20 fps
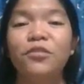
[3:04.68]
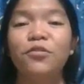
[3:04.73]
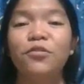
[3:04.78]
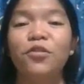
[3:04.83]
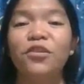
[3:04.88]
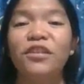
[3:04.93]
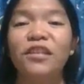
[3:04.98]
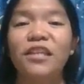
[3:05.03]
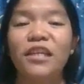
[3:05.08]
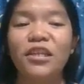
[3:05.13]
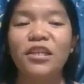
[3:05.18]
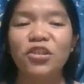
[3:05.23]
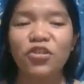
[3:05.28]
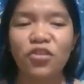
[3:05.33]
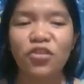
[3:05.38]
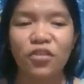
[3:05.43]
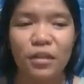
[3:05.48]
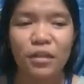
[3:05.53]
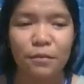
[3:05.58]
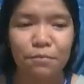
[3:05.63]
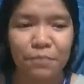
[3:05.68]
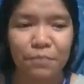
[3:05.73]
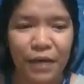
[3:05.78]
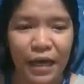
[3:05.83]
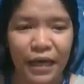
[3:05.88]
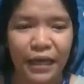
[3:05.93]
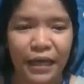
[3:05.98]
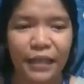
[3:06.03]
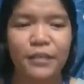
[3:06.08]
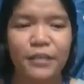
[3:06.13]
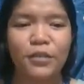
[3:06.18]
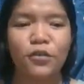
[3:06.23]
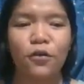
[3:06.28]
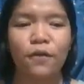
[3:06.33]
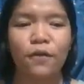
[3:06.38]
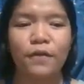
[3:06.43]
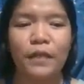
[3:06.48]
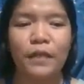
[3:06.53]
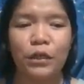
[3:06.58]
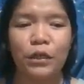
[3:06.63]
to condition the minds
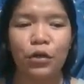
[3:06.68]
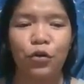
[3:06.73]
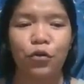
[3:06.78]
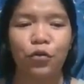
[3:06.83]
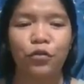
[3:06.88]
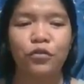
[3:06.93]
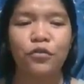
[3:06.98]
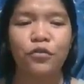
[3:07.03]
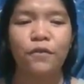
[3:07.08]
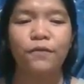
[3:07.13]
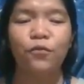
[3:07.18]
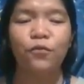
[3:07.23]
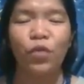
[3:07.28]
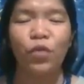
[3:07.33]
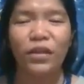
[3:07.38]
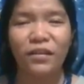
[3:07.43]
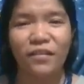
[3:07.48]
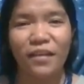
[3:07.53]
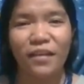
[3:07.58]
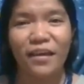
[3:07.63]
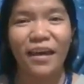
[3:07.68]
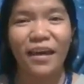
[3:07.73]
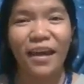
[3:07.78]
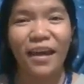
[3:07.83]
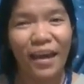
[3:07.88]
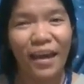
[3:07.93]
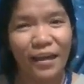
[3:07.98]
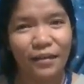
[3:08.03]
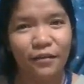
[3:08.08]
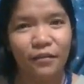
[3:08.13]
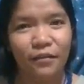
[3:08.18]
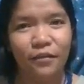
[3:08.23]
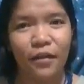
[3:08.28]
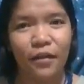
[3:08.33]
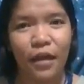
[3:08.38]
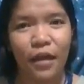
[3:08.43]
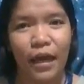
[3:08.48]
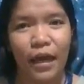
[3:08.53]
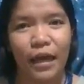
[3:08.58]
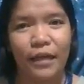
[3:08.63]
of the learners of what they can
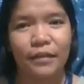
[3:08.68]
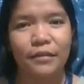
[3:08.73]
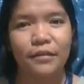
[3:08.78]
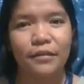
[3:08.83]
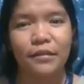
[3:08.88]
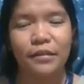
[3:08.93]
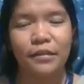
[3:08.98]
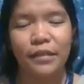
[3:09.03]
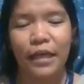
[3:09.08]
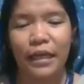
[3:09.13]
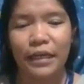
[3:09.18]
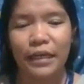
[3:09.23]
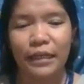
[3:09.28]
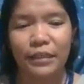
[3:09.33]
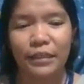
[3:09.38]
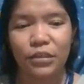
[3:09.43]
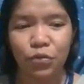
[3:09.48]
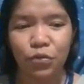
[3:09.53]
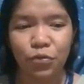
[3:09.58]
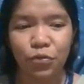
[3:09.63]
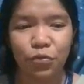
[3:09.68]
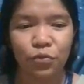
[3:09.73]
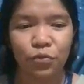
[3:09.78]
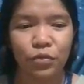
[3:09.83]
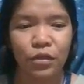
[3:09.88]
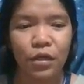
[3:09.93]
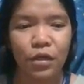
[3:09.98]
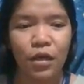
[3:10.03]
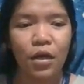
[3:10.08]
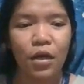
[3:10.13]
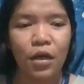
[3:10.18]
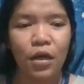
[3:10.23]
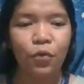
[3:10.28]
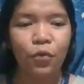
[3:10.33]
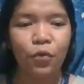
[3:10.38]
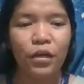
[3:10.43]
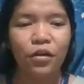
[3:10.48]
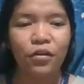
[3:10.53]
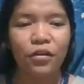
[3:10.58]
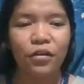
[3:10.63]
and cannot do.
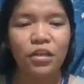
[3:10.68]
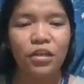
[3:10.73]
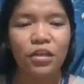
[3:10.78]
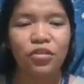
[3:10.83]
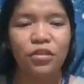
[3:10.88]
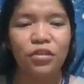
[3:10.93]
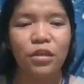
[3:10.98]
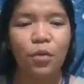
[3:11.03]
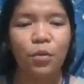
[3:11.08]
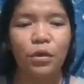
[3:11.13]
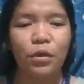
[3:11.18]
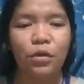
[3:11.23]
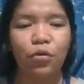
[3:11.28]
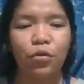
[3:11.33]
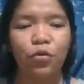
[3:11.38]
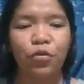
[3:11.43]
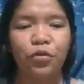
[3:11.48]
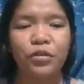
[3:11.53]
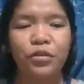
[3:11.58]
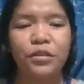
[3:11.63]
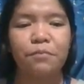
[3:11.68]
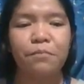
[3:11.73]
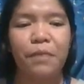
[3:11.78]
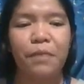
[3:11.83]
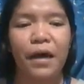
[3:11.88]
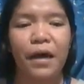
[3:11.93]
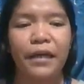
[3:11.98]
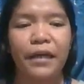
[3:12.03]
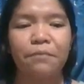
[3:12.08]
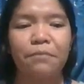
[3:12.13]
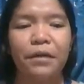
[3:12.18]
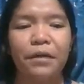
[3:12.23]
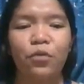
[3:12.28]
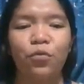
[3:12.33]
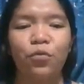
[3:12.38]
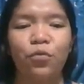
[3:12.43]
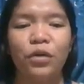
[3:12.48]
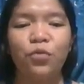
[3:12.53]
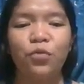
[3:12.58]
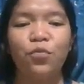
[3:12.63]
We condition our learners' mind by
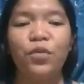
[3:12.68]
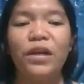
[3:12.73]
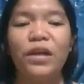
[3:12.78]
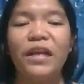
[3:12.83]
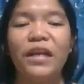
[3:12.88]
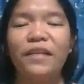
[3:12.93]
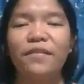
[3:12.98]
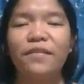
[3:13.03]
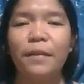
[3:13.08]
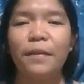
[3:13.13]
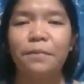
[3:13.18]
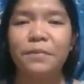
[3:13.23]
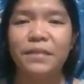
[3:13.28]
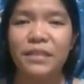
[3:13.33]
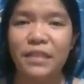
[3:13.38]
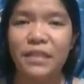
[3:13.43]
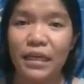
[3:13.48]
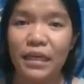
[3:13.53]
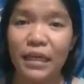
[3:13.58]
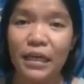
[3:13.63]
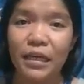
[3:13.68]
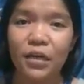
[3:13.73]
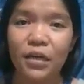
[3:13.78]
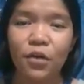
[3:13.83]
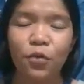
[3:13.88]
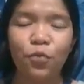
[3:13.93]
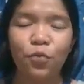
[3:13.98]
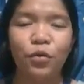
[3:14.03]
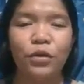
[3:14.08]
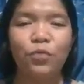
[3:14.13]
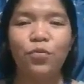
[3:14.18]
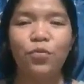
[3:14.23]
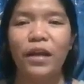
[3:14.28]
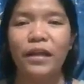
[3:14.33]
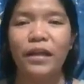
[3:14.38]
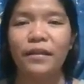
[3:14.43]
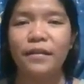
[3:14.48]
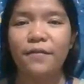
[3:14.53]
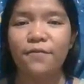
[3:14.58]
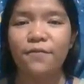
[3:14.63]
what we let them see, what we
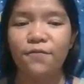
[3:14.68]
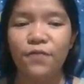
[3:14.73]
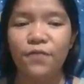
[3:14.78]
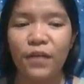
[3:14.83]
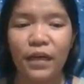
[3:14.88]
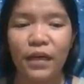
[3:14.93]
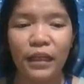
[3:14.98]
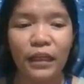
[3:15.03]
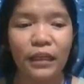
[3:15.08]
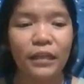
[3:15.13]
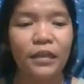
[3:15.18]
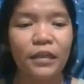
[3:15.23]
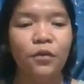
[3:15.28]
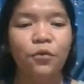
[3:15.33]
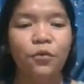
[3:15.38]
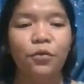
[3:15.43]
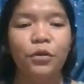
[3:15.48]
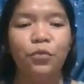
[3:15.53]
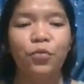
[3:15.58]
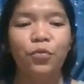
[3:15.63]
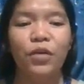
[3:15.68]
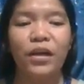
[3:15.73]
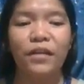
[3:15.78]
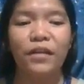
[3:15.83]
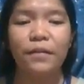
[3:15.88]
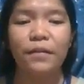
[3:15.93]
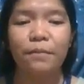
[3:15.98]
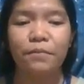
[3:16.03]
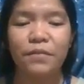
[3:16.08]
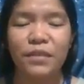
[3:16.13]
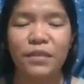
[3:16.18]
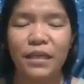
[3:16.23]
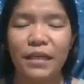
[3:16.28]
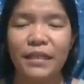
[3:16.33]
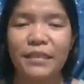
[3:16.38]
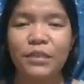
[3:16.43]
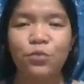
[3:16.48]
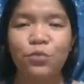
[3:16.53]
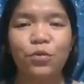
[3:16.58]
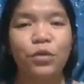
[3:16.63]
let them feel, what we let them
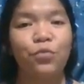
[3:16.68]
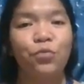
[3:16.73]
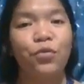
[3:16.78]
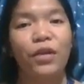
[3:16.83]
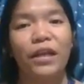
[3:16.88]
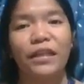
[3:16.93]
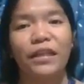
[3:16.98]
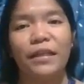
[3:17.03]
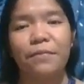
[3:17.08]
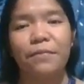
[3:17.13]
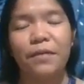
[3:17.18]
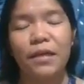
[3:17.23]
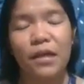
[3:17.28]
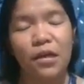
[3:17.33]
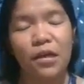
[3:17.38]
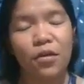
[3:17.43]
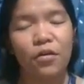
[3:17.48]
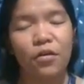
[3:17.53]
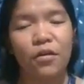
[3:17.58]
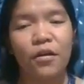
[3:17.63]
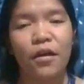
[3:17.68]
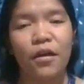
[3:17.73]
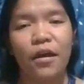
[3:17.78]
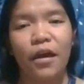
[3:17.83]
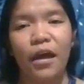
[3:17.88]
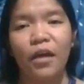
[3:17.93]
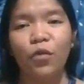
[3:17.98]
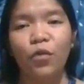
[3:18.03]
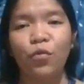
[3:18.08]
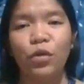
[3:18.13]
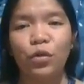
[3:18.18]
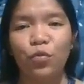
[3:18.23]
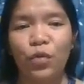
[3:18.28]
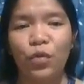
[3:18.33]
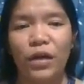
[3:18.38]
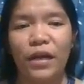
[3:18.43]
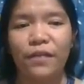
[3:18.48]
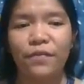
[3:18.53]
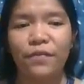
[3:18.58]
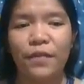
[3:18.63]
taste, what we let them hear, and what
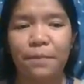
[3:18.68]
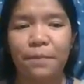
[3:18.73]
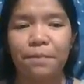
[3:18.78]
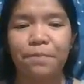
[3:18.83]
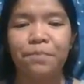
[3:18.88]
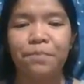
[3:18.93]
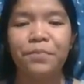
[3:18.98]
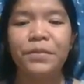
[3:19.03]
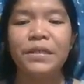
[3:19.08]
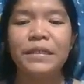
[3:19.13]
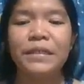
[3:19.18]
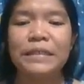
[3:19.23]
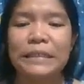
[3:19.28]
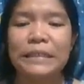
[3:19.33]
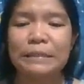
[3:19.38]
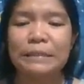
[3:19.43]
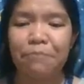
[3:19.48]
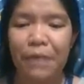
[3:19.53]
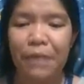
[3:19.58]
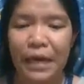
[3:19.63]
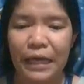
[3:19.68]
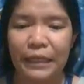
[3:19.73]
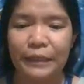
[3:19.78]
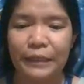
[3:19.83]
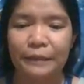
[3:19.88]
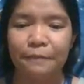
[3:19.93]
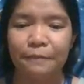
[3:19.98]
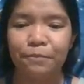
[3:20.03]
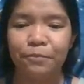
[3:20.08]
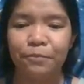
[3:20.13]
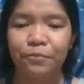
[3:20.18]
we let them smell.